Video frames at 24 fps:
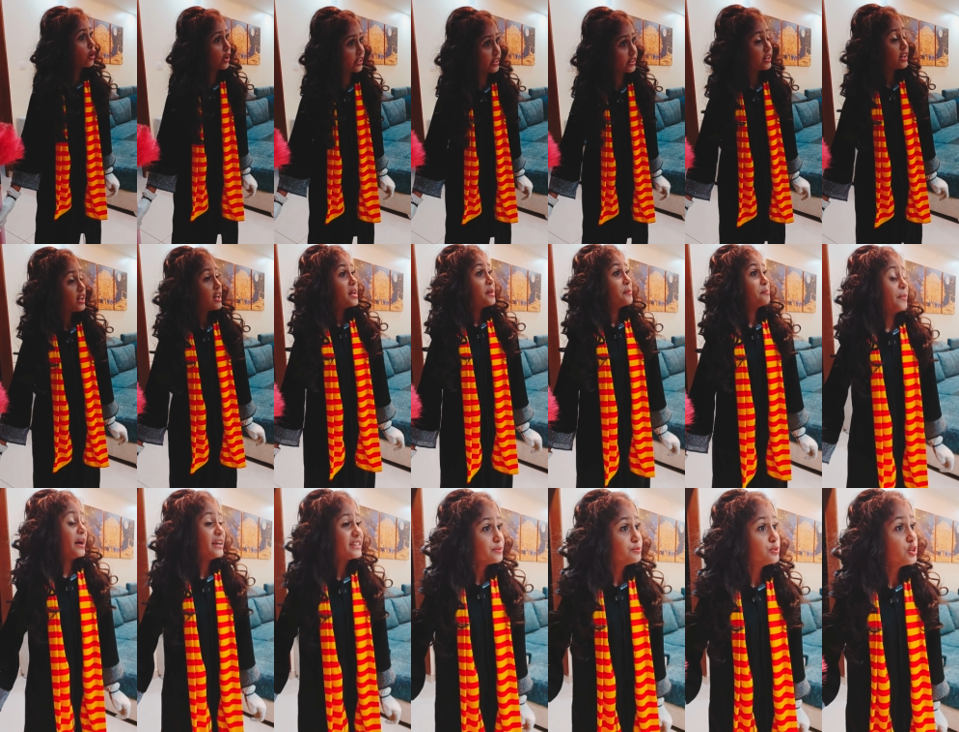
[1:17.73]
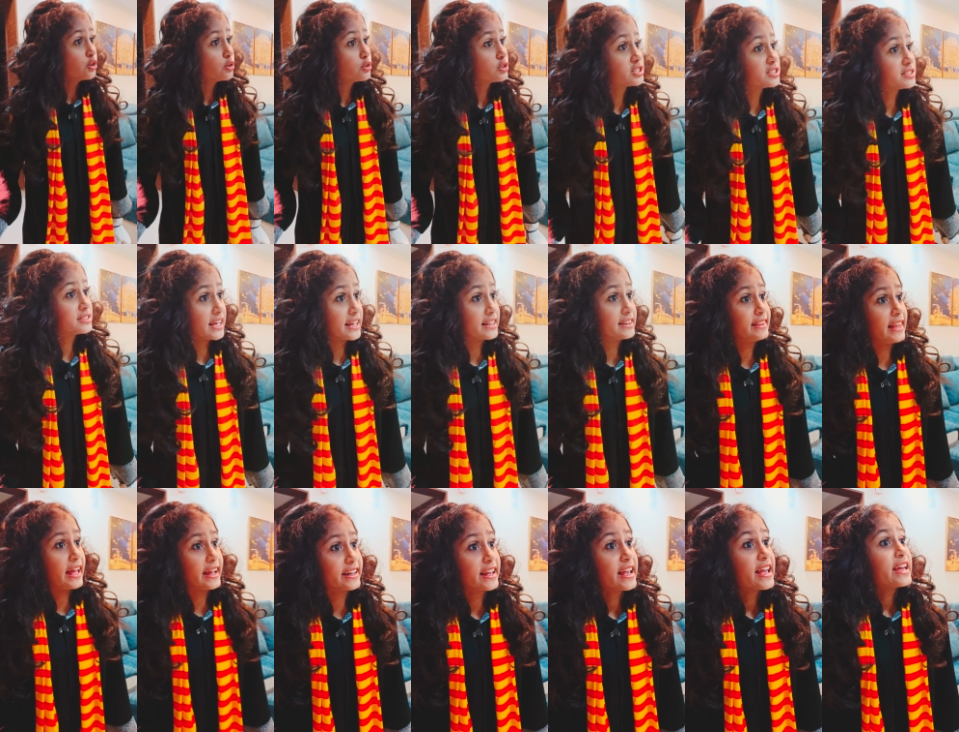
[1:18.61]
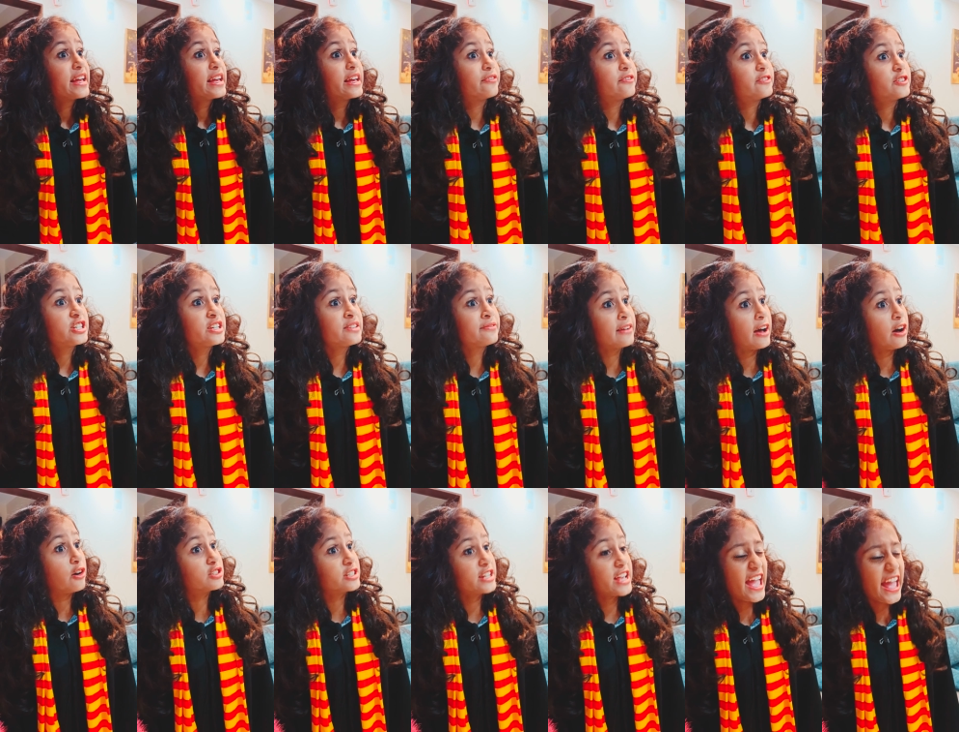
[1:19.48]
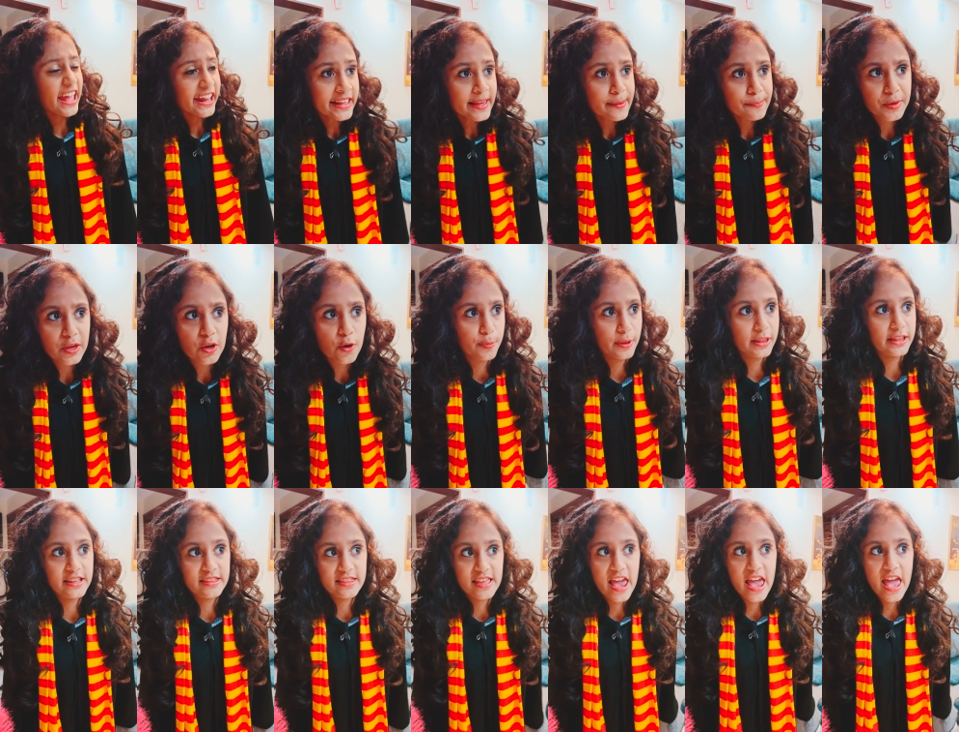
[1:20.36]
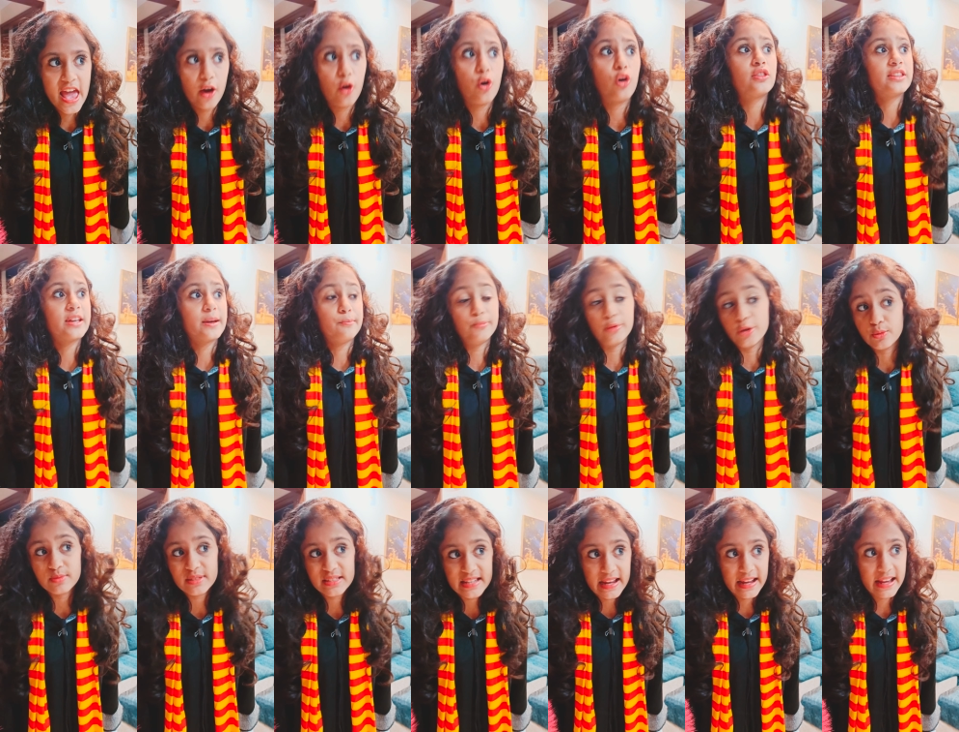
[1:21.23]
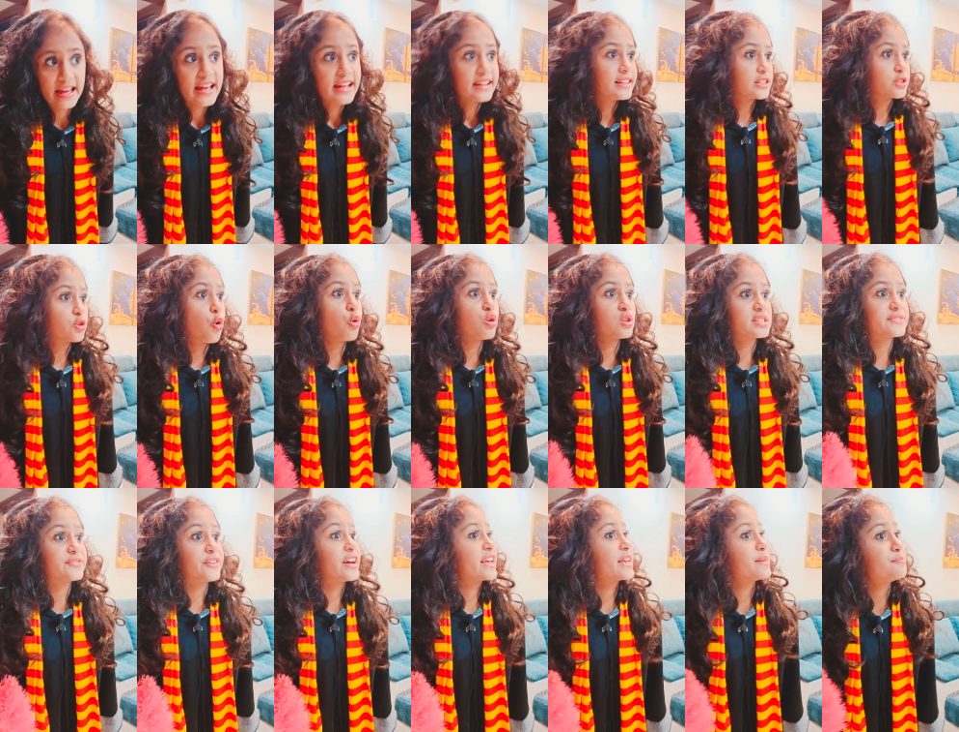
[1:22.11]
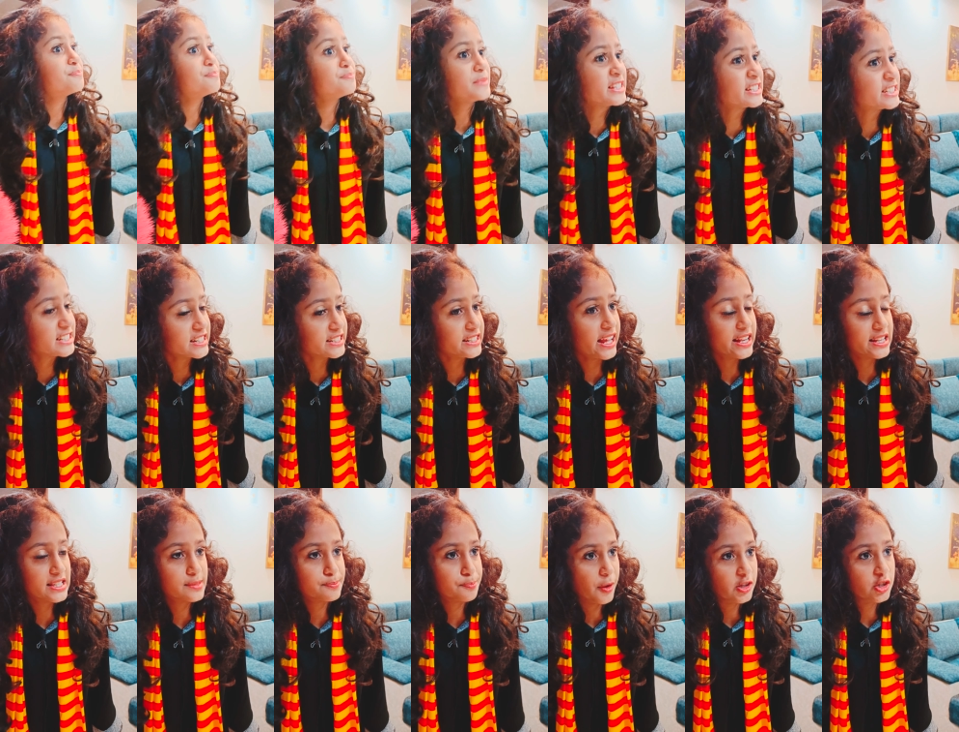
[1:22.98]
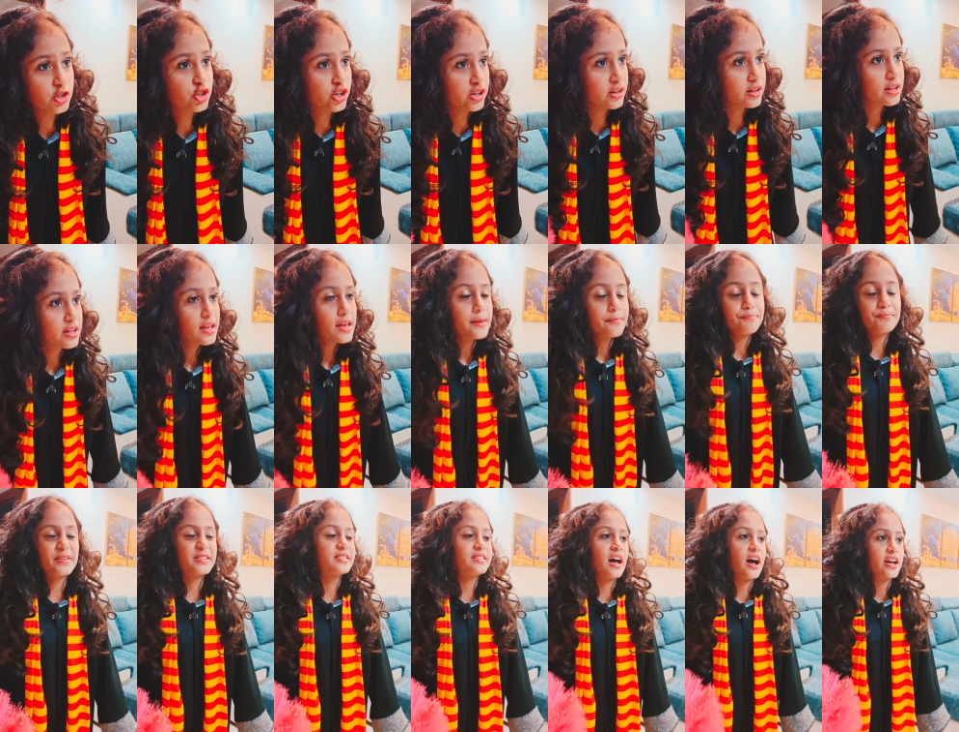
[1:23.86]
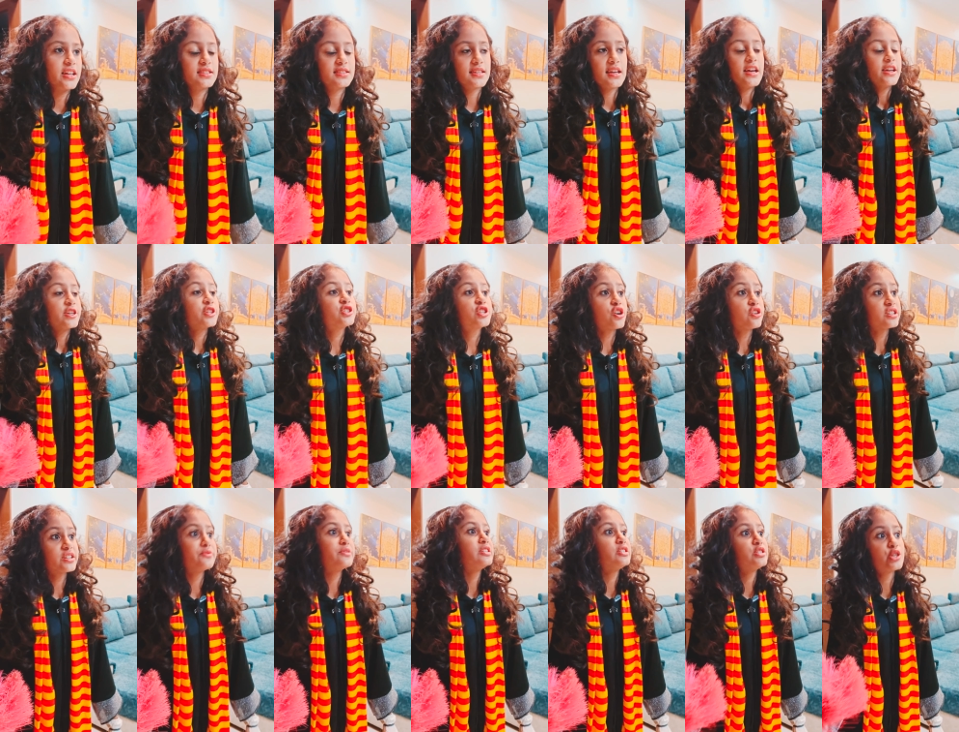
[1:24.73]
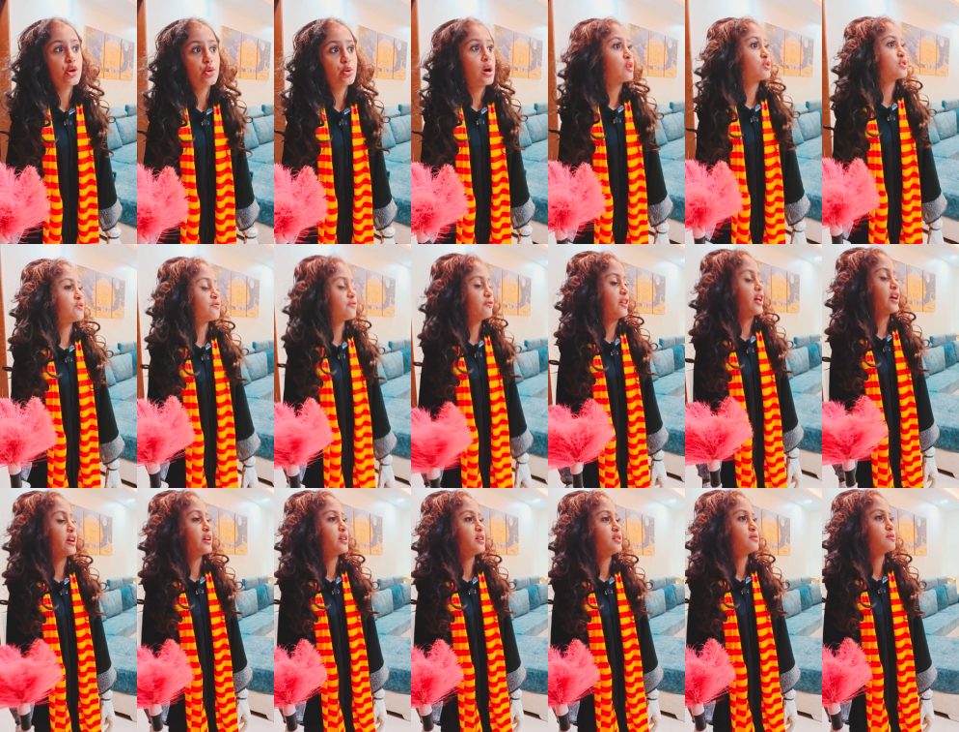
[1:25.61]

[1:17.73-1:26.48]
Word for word: way! Madame Hooch said that if she found any pupil in the air on their broomstick, that calls for immediate expulsion. Besides, you don't even know how to fly.